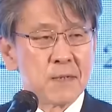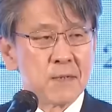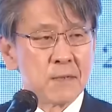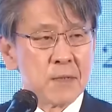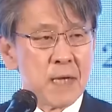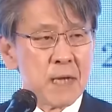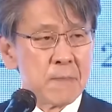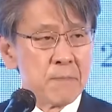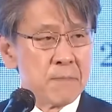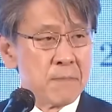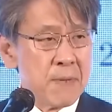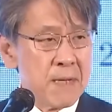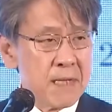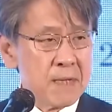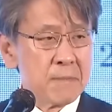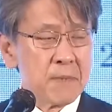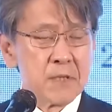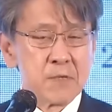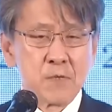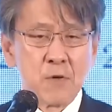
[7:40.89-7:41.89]
I'm
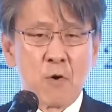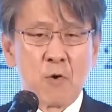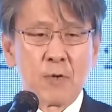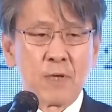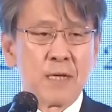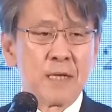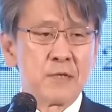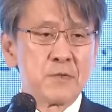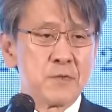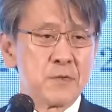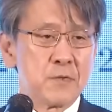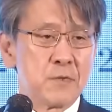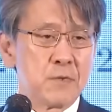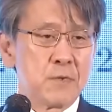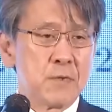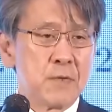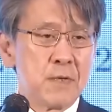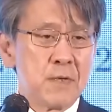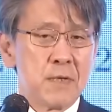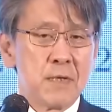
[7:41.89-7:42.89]
very much honored to
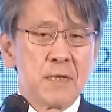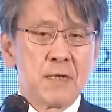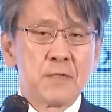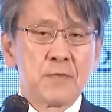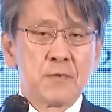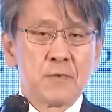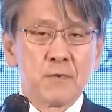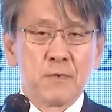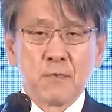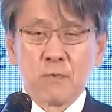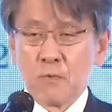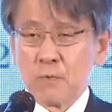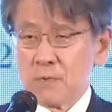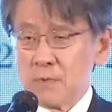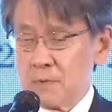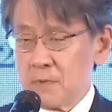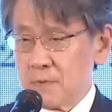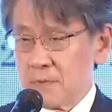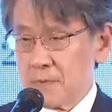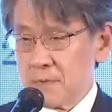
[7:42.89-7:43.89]

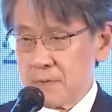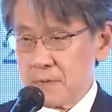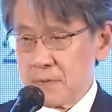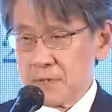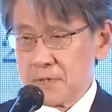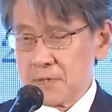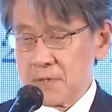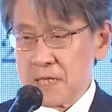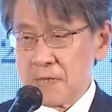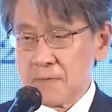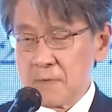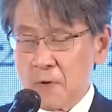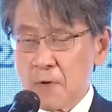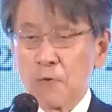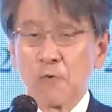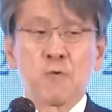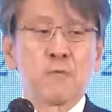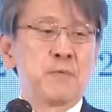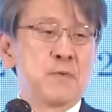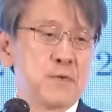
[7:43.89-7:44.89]
receive
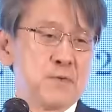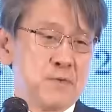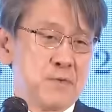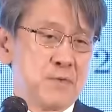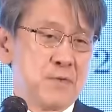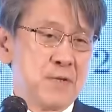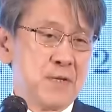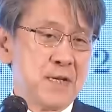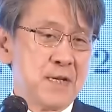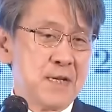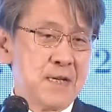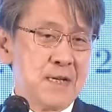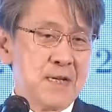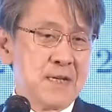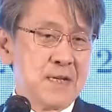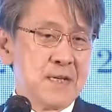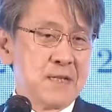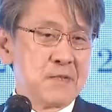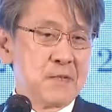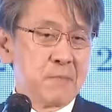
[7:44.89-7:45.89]
all of you.
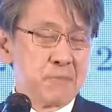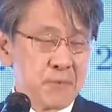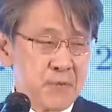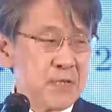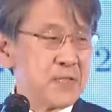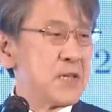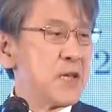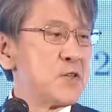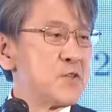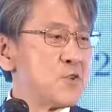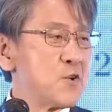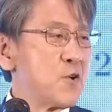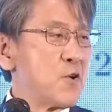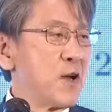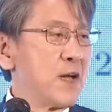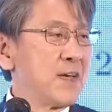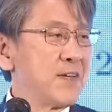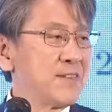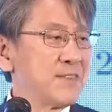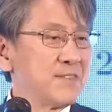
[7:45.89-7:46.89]
So please
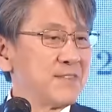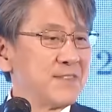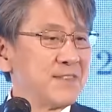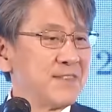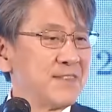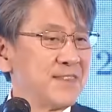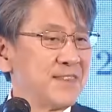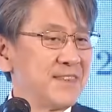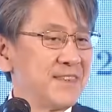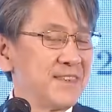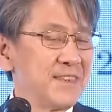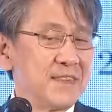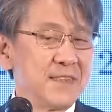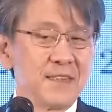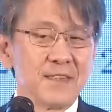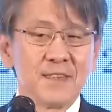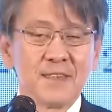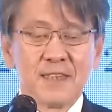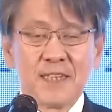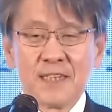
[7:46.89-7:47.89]
enjoy
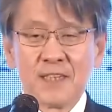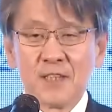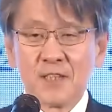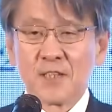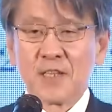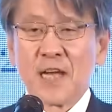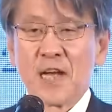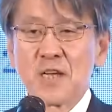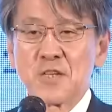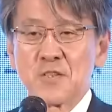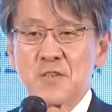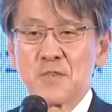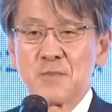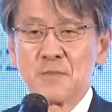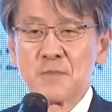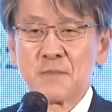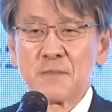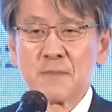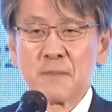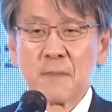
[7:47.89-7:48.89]
the
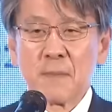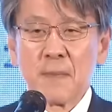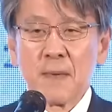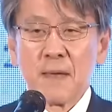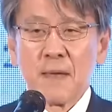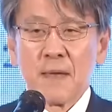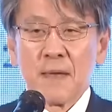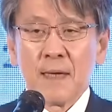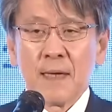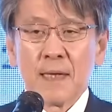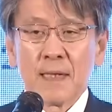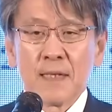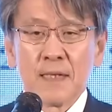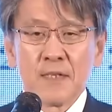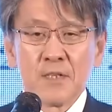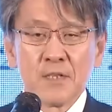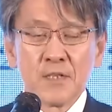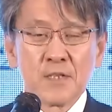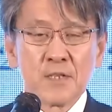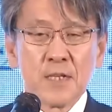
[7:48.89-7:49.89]
discussion, and
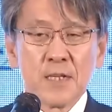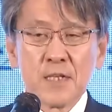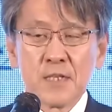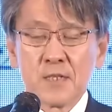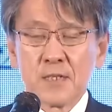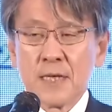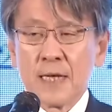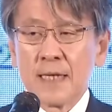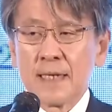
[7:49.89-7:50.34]
this is